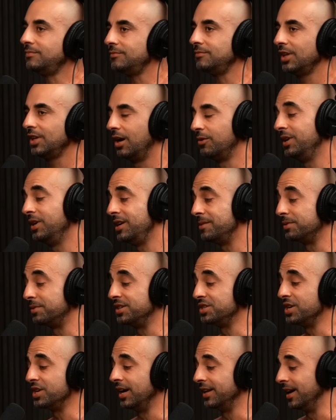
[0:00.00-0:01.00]
I really
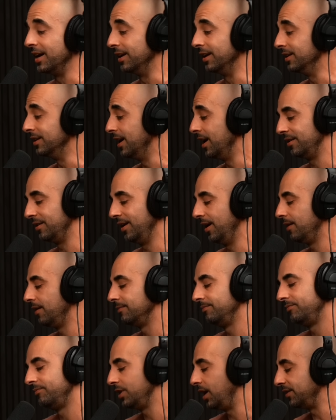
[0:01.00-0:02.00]
appreciate that. Yeah,
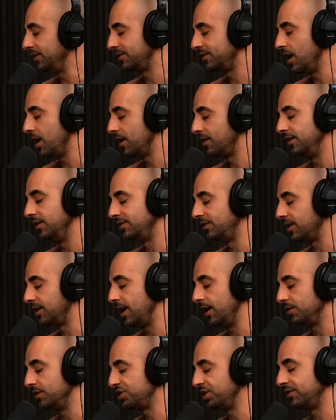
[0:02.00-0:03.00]
I started this
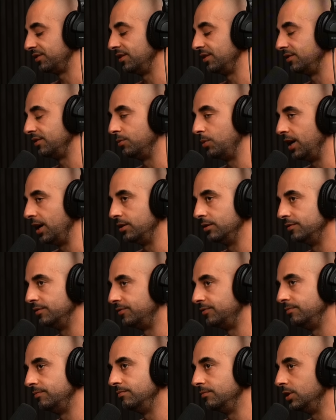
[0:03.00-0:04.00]
account just as a way of,
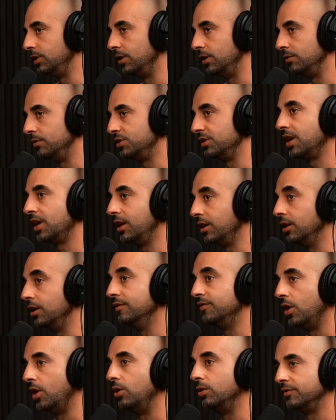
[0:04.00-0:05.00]
just getting
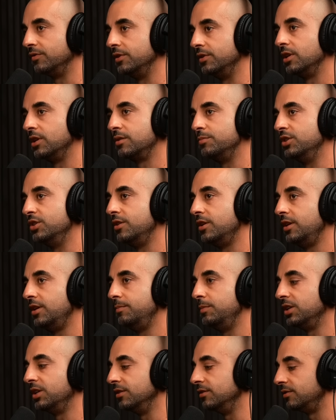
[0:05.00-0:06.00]
involved in the community
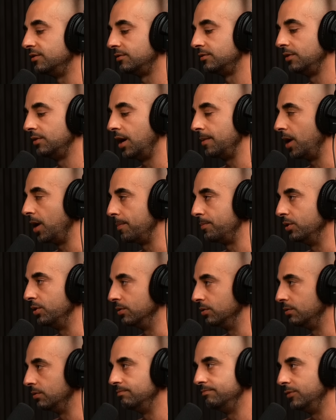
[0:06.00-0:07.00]
because I put
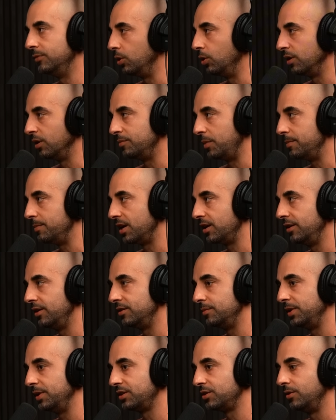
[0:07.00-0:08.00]
all of my money into
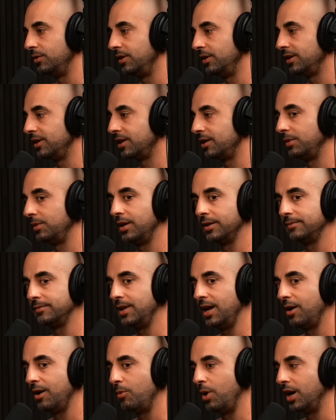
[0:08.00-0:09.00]
Bitcoin and I'm like,
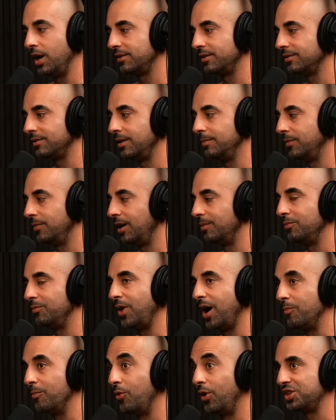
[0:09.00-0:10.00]
now what?
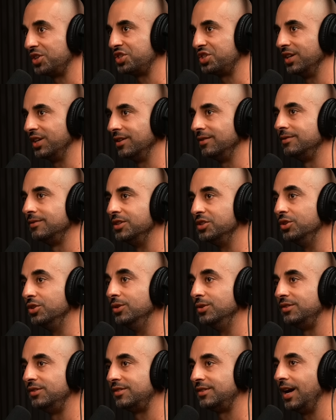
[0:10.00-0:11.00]
I'm watching the
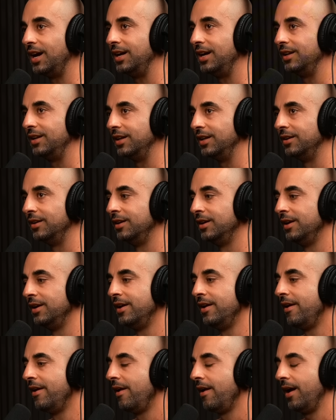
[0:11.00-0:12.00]
news daily,
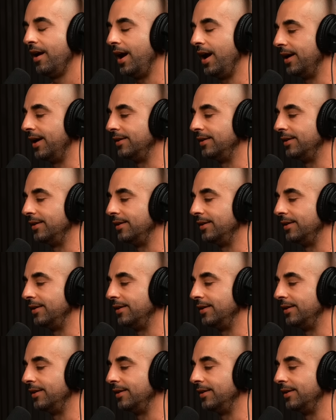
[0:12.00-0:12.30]
and